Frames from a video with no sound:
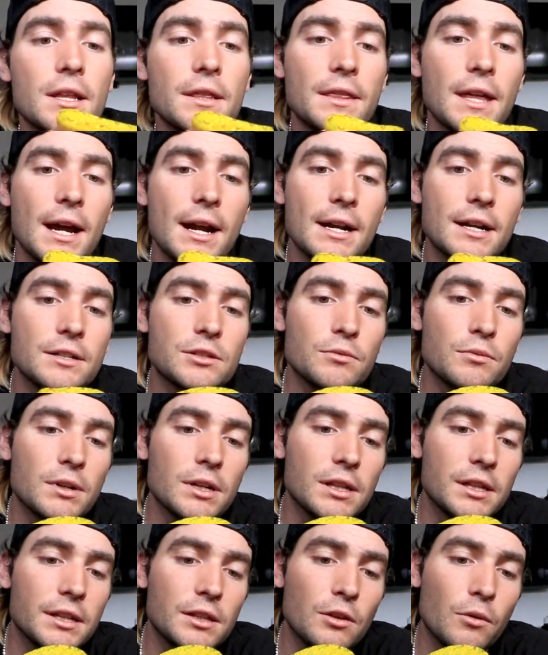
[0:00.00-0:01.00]
That is
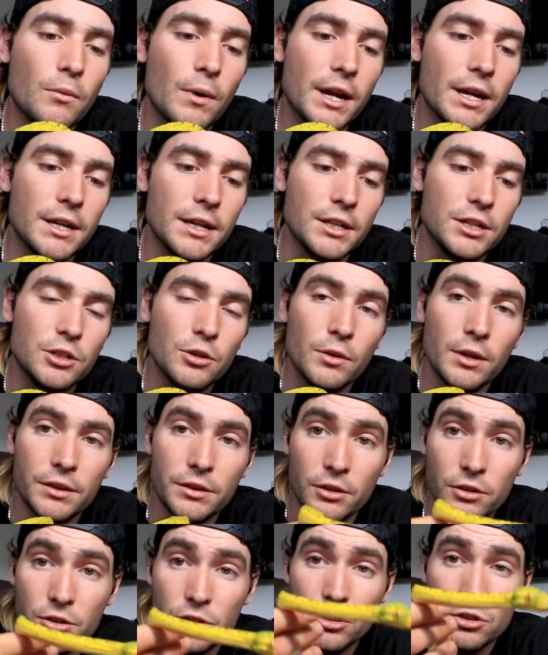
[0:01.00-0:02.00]
really the way to do it.
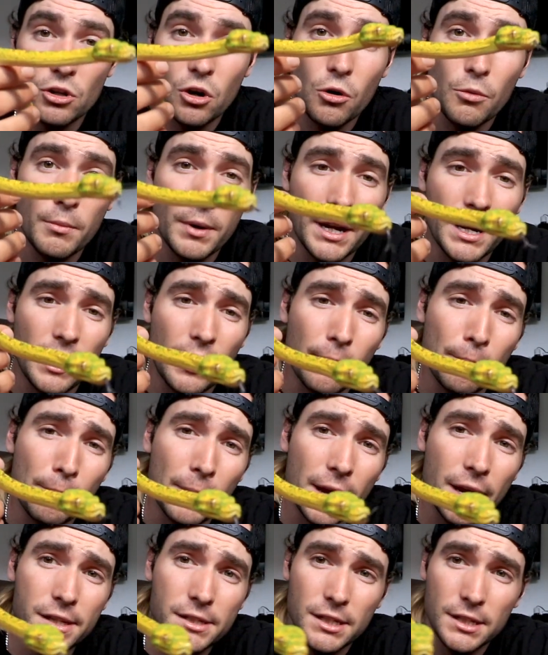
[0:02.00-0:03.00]
There's so many
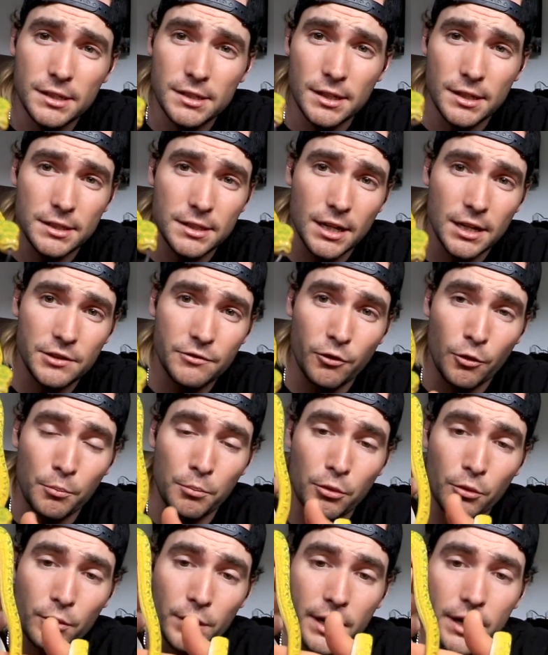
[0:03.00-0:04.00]
amazing, successful
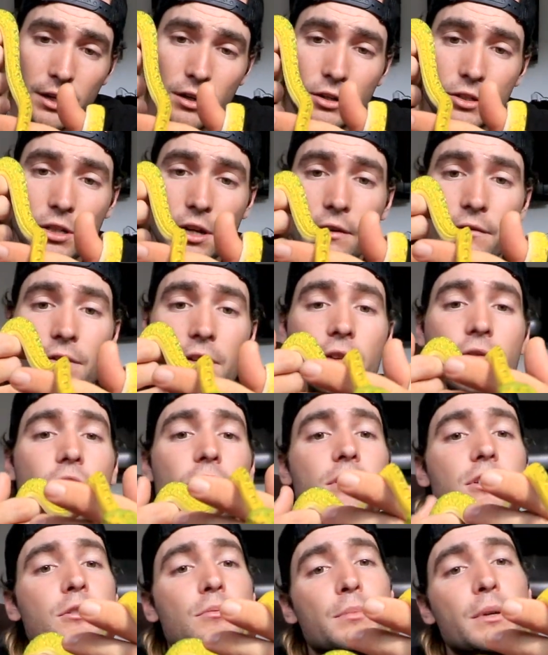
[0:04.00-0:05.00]
breeders of
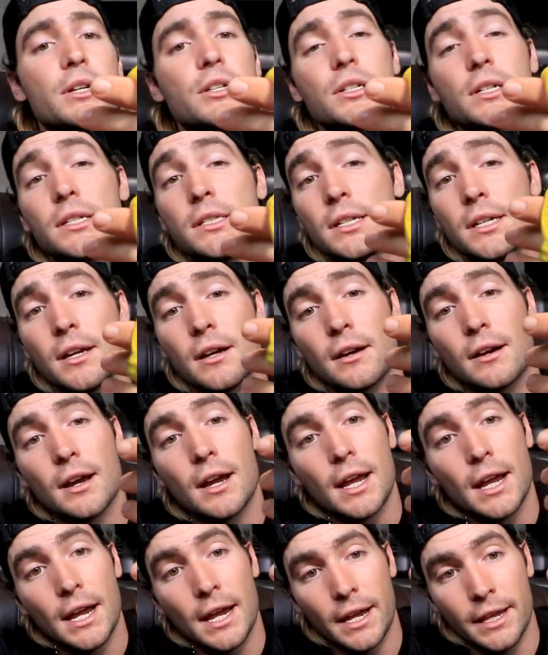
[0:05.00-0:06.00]
different species here
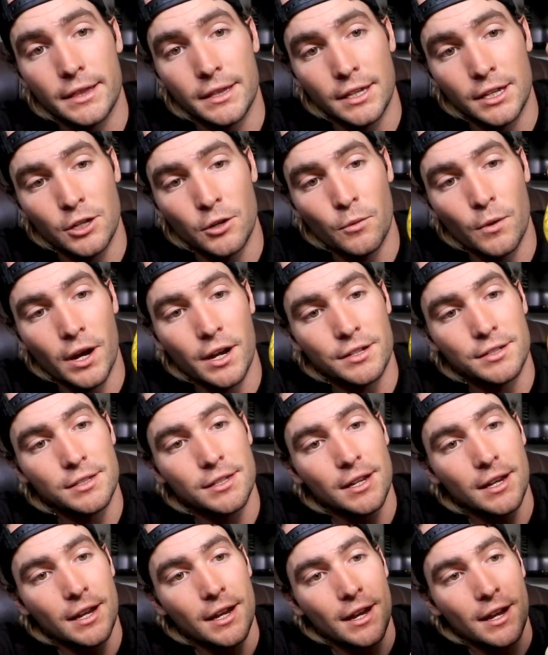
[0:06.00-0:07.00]
in the
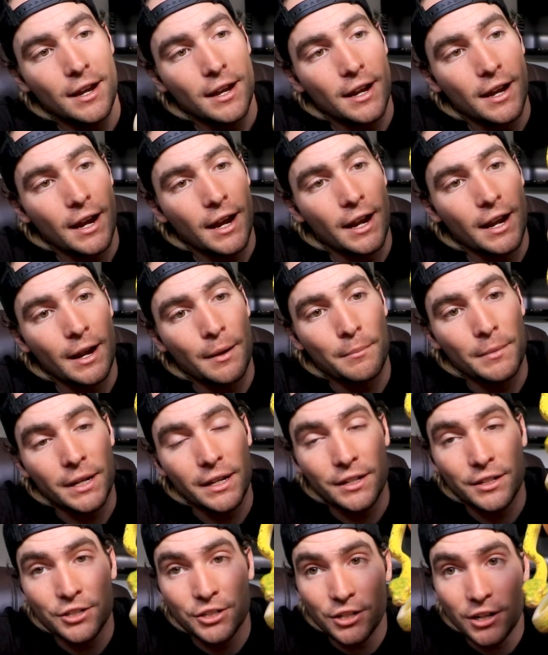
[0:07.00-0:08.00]
US. And I
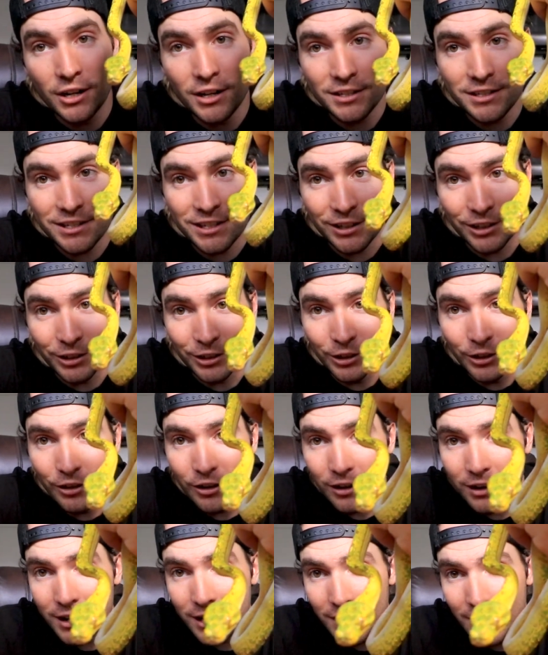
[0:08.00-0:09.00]
mean, just
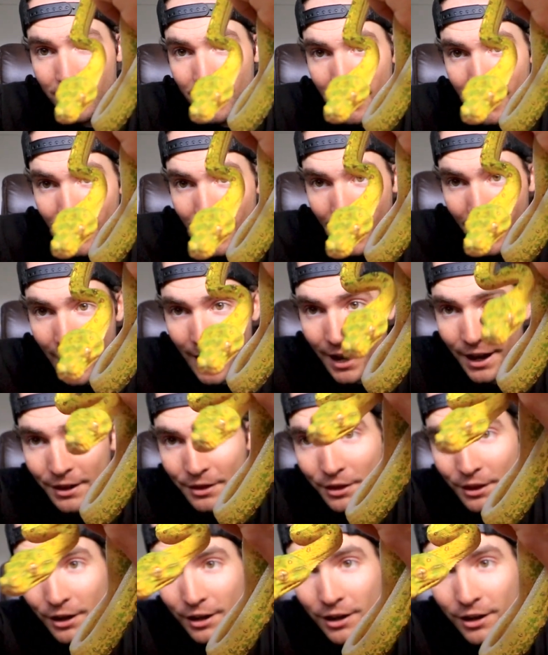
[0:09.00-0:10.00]
look
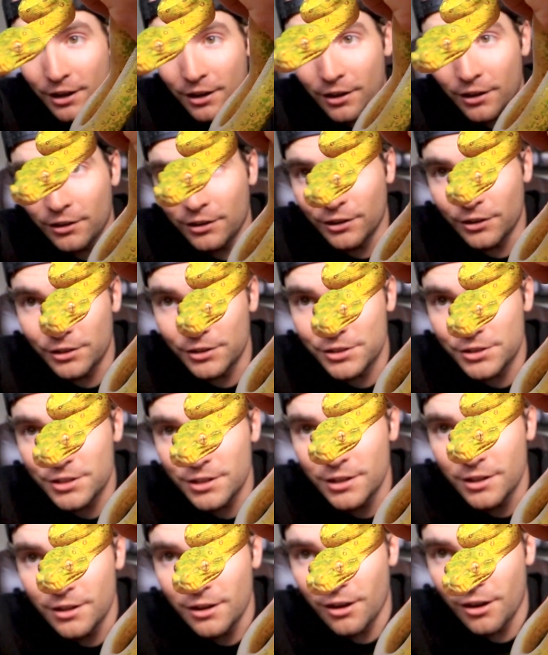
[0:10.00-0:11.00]
at the
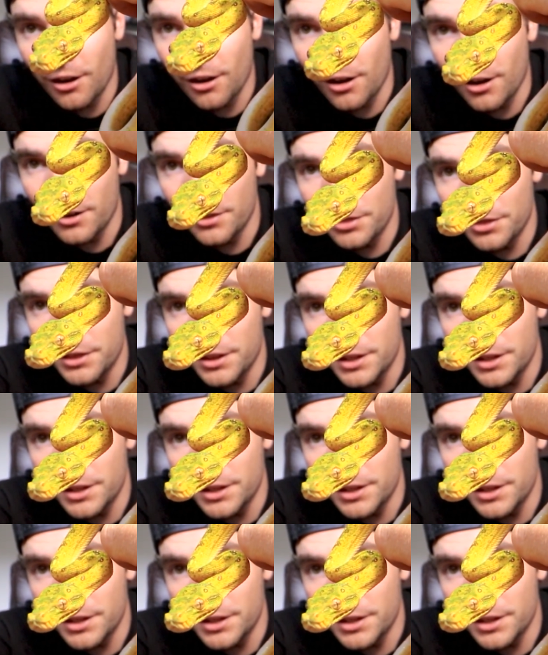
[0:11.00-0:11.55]
colors on